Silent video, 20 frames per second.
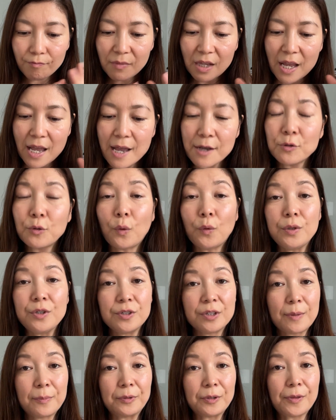And going to
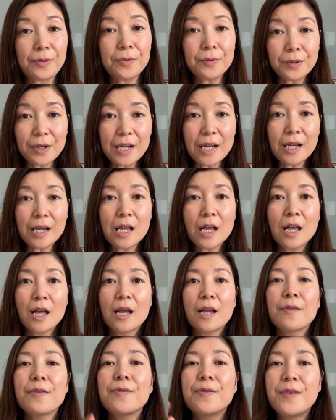number 3,
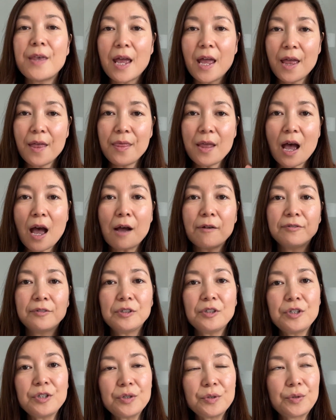Then after
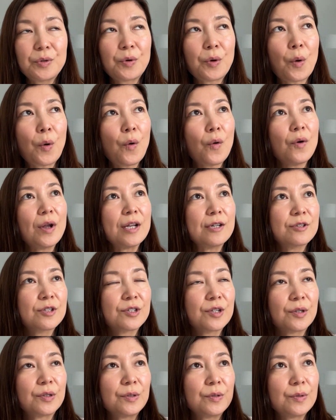you going
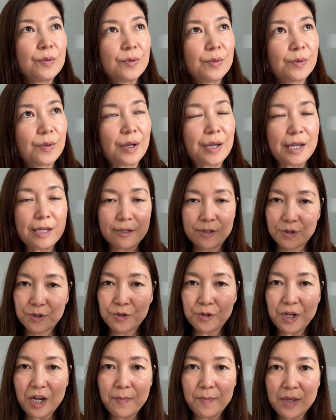to the
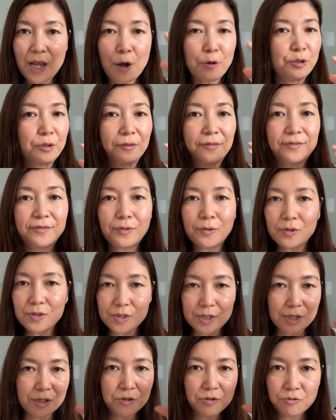extreme, now your voice
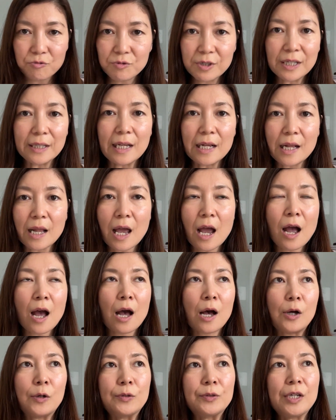is really
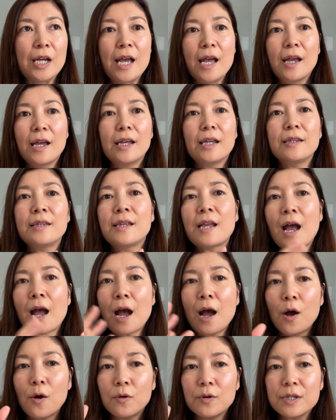loud.
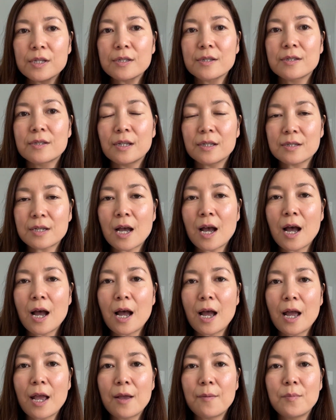Now it's the
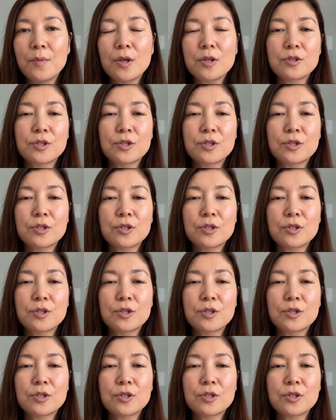time